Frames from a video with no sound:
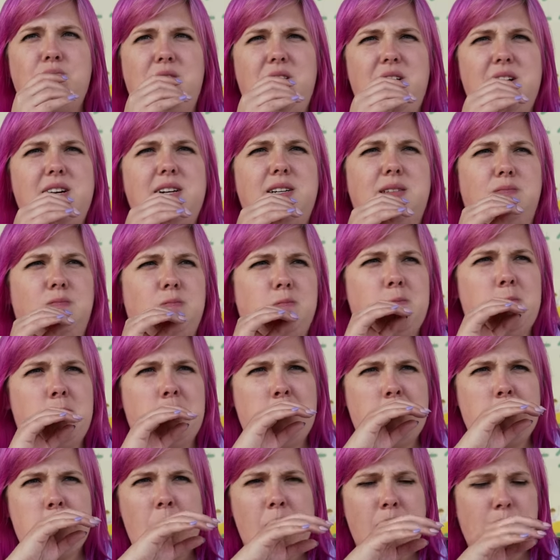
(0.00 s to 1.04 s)
and yeah.
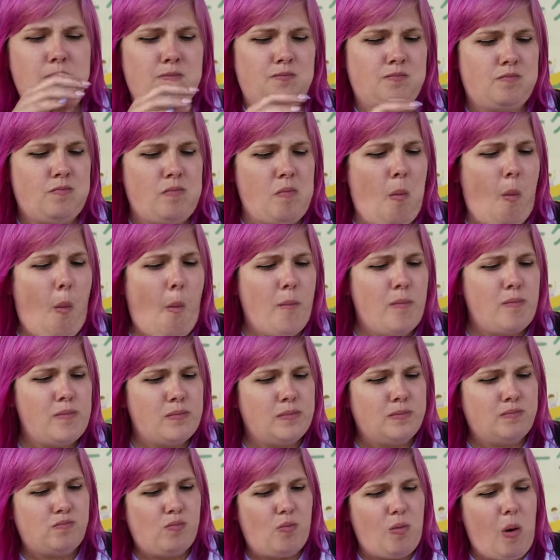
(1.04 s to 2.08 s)
chewy for a
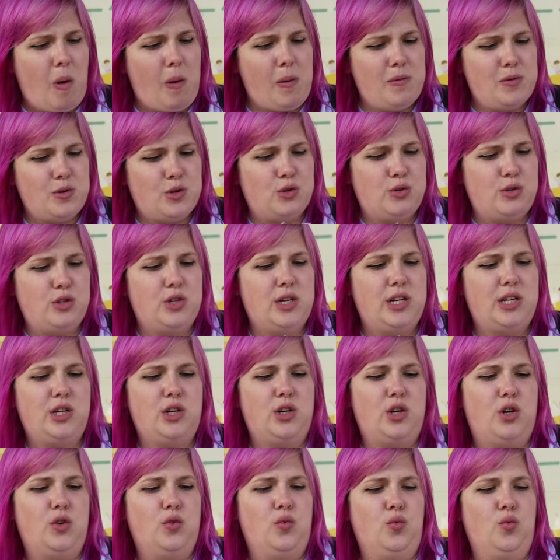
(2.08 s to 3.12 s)
cake. Well, so it's like
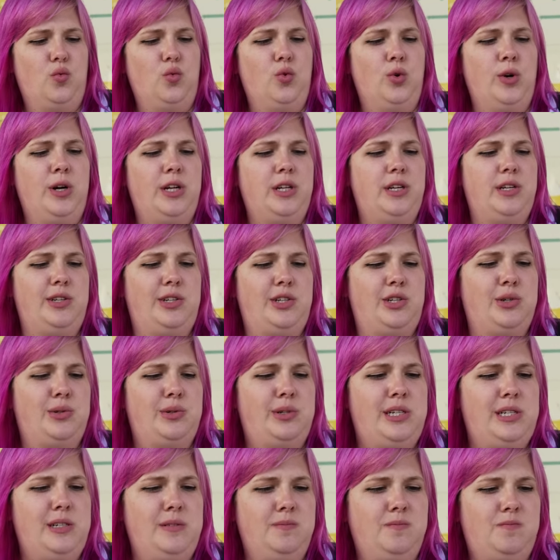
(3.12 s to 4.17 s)
really
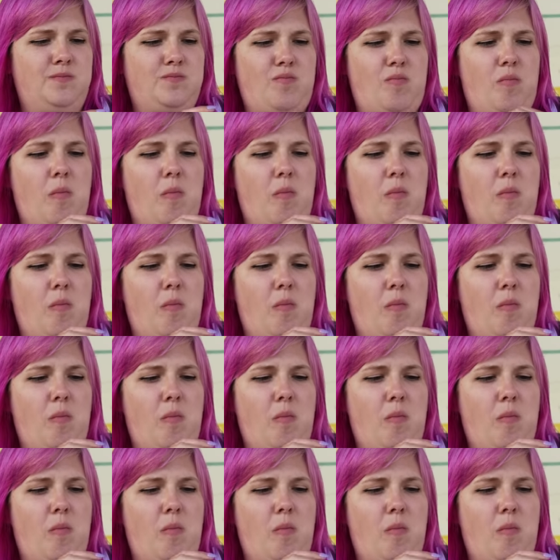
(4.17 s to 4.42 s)
chewy